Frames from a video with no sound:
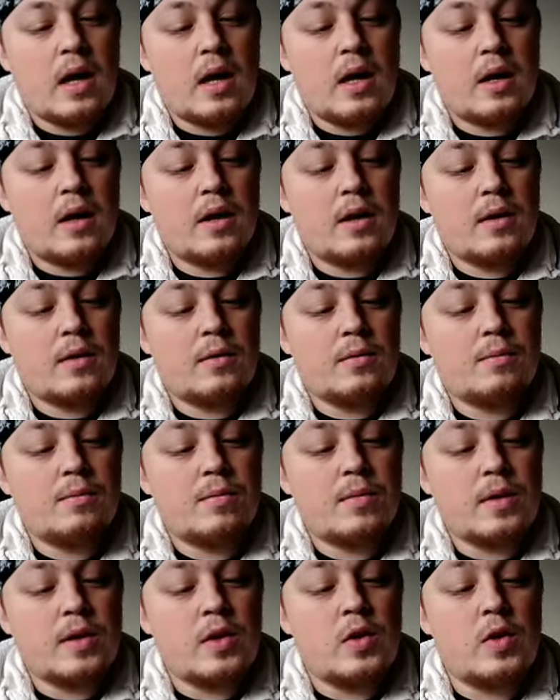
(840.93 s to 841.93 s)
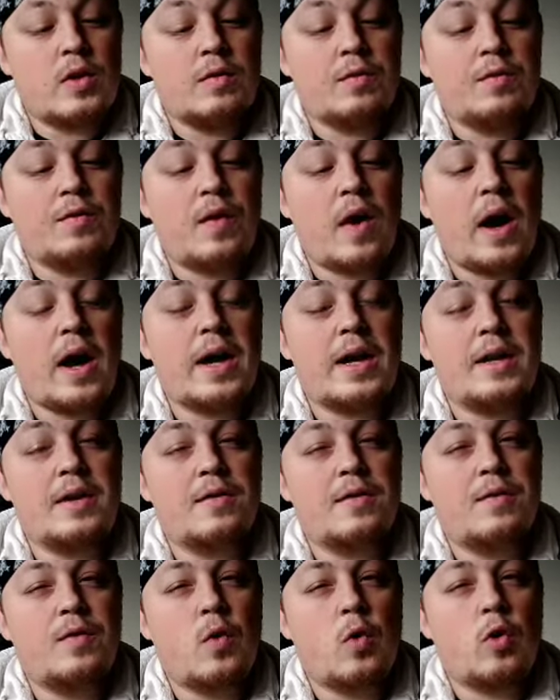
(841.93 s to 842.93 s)
You can
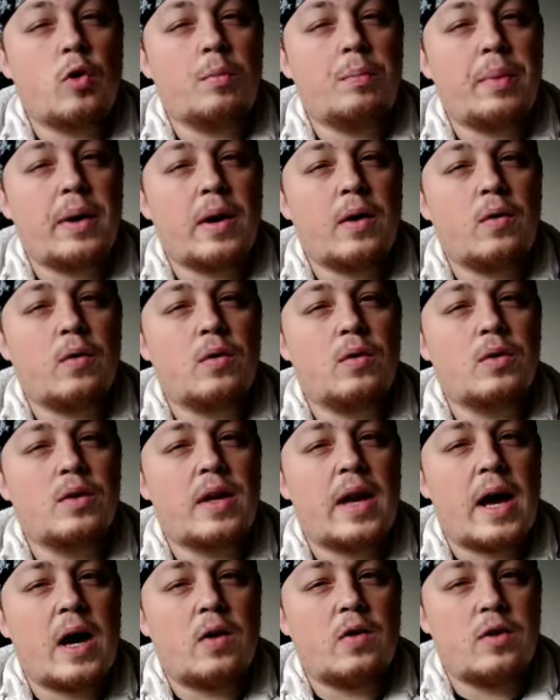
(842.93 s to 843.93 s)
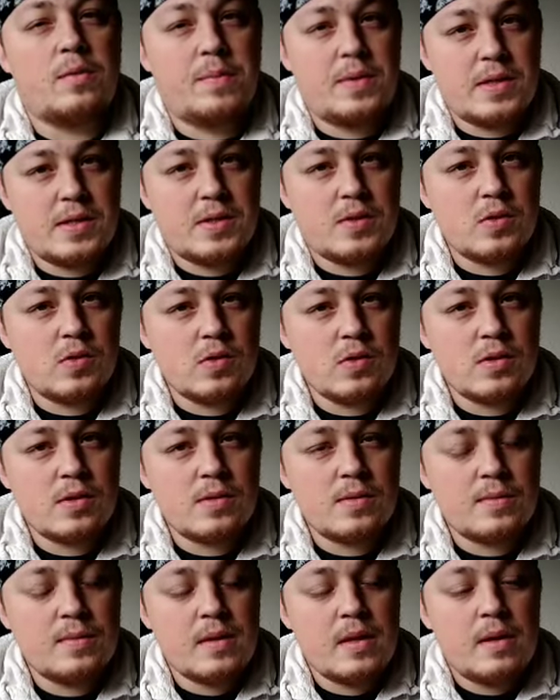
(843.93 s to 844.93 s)
find 4-barreled Howdah
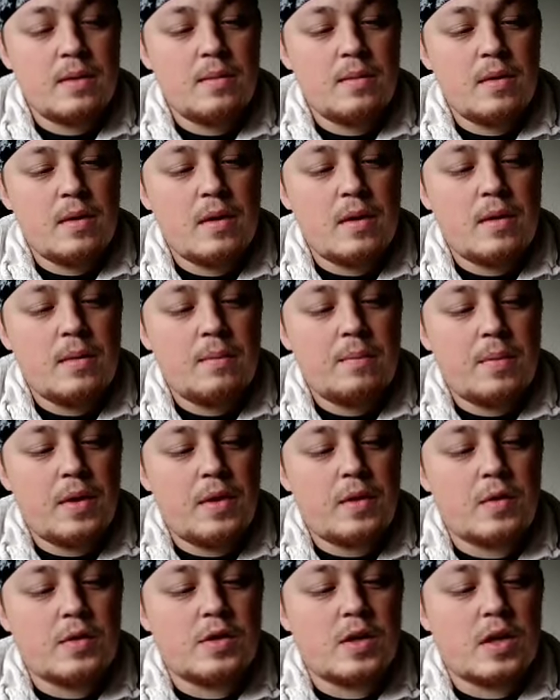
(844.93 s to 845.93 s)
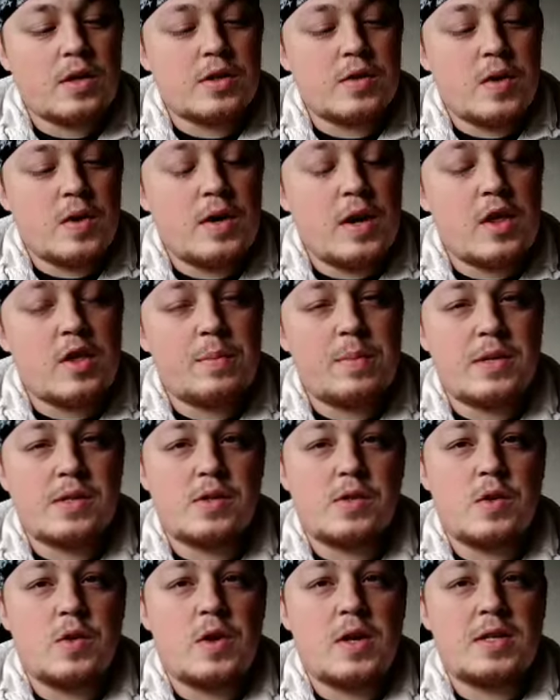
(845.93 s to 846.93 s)
pistols, but there's also another
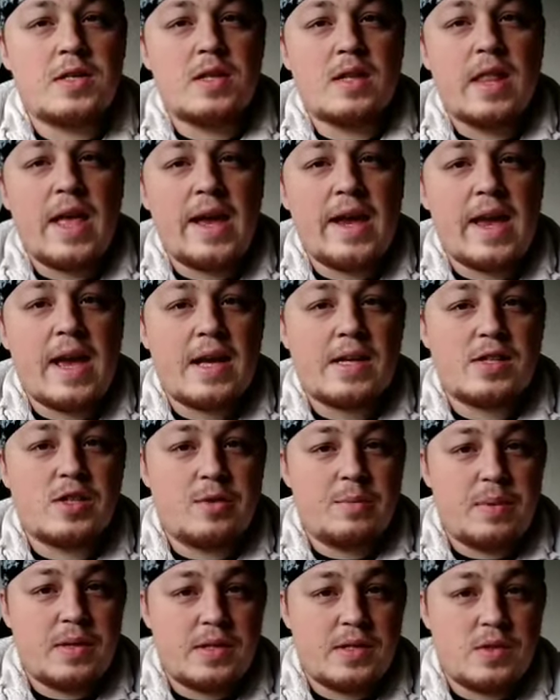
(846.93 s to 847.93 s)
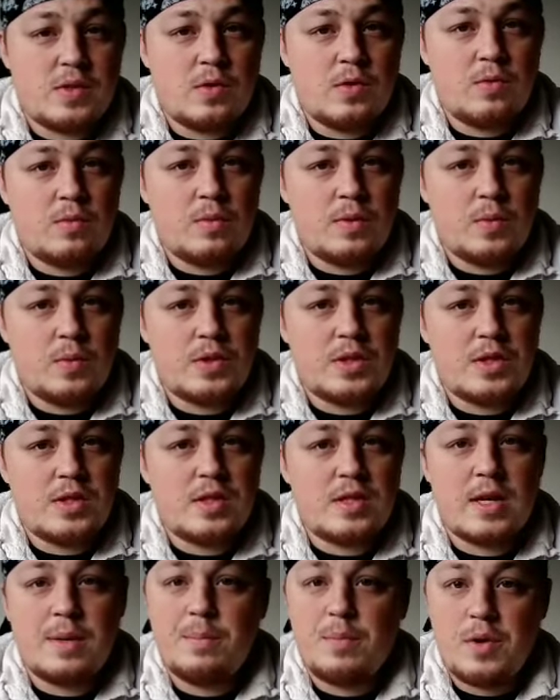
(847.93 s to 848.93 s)
pistol known as the Lancaster pistol, which
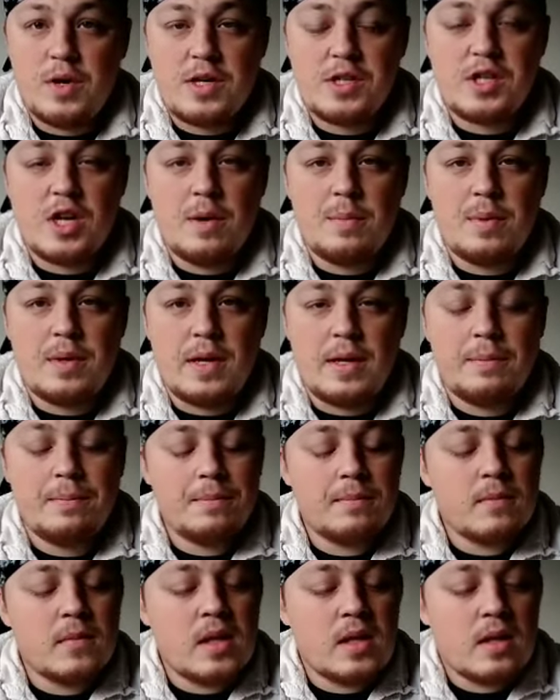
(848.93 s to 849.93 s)
is a British company.